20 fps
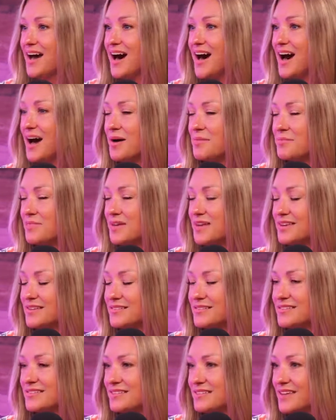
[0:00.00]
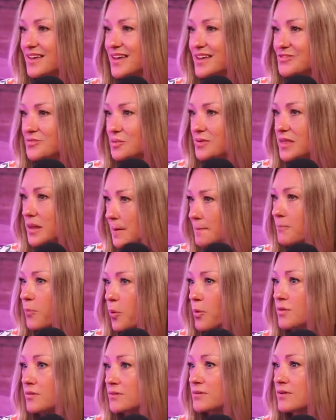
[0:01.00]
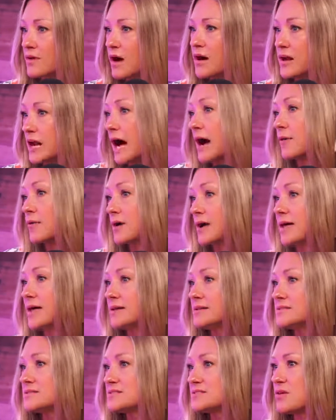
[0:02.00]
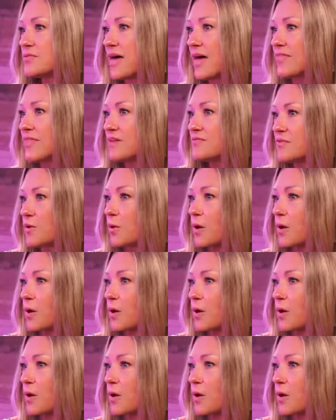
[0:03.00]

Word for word: um, is is really important on our end so that they feel